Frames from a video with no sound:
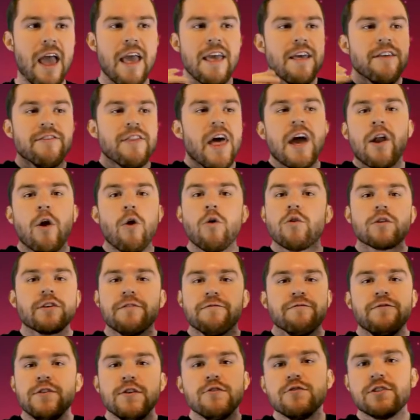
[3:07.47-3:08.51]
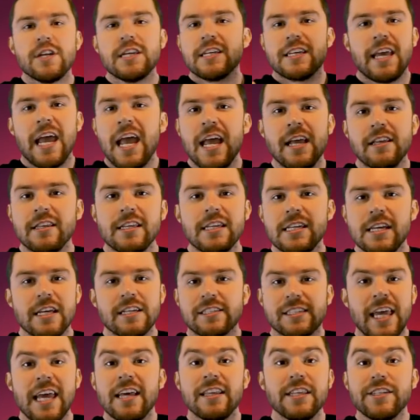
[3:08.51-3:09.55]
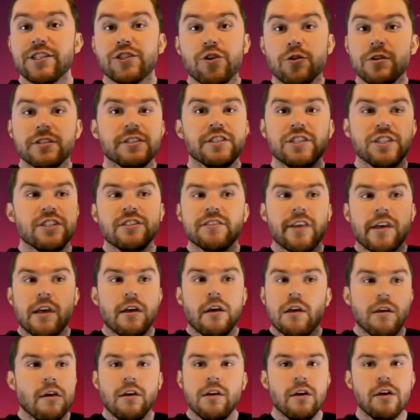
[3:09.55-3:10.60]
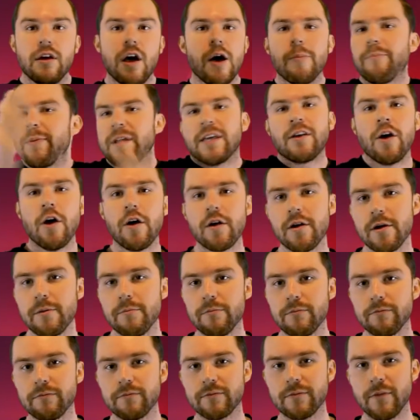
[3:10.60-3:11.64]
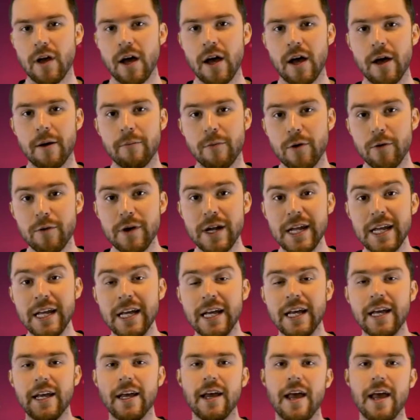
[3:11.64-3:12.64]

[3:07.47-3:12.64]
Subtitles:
In that whole confusion, it's Kayleigh's choice, and she's like, I'll pick Cara and Marie.